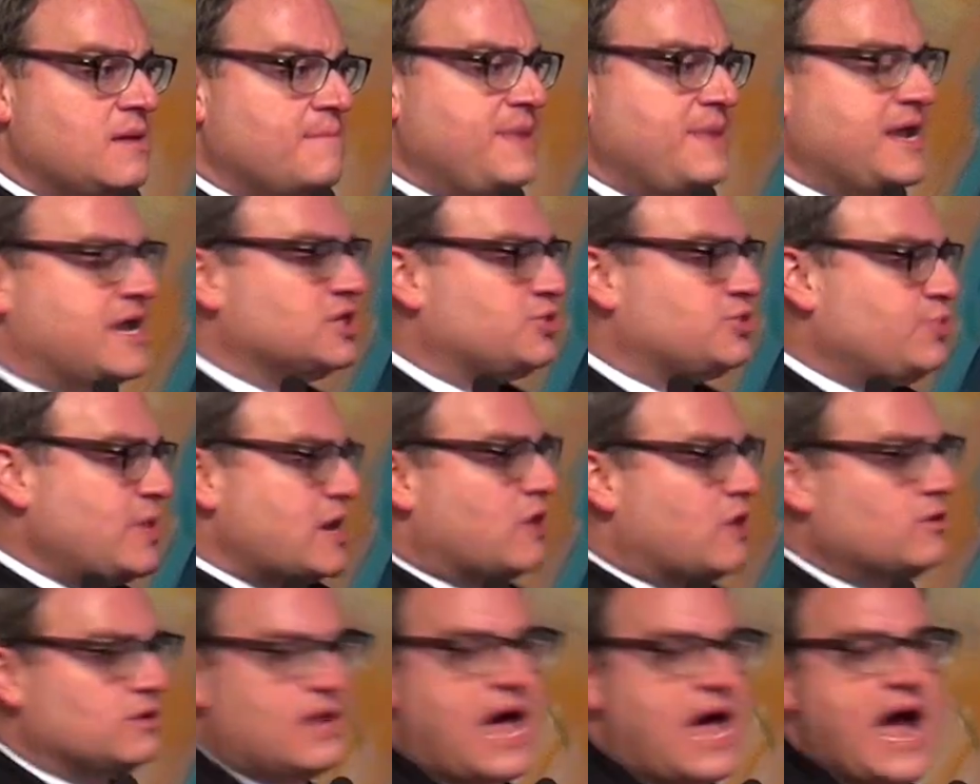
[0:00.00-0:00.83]
because we
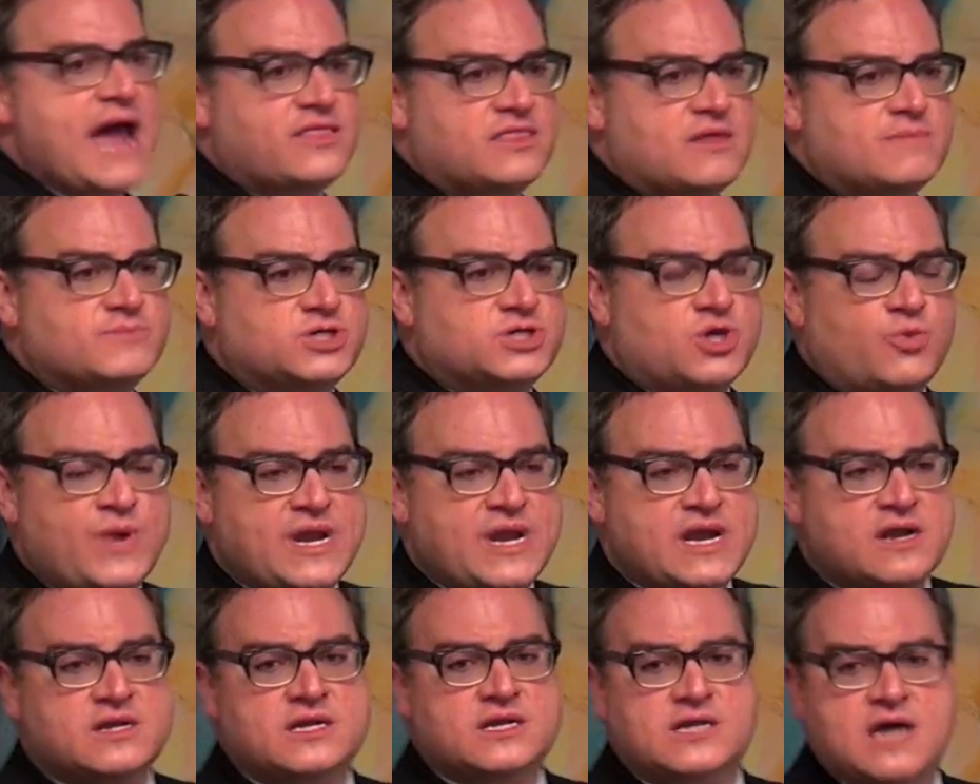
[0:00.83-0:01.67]
don't like them, so we
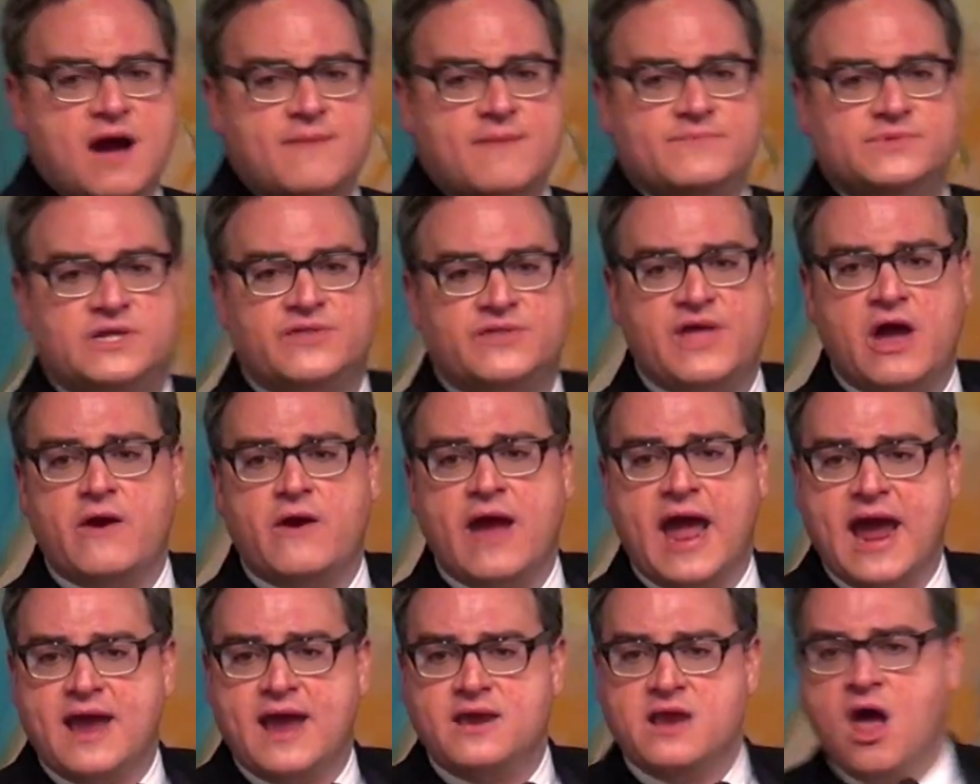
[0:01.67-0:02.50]
didn't come to
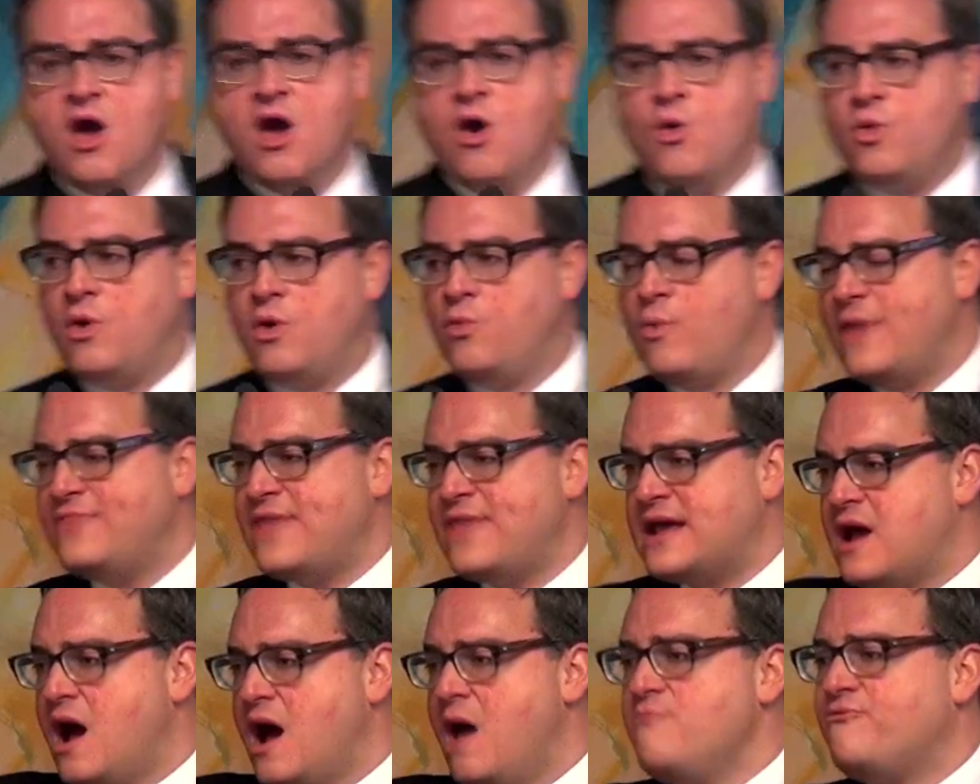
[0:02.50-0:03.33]
their aid, well, when
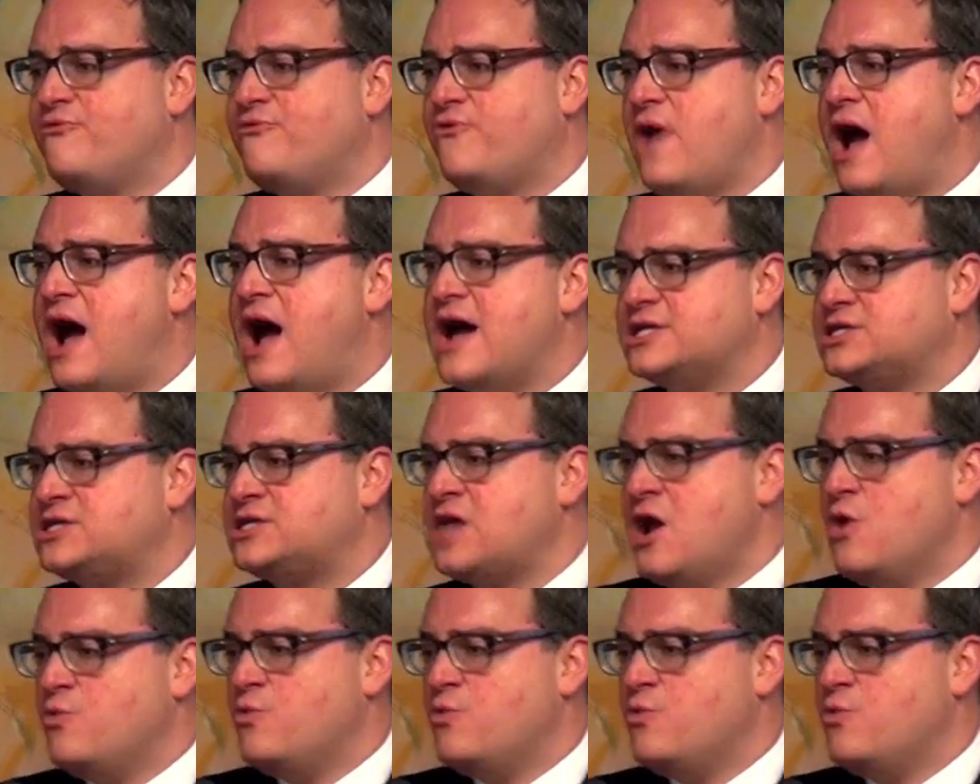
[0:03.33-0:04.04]
they come for us,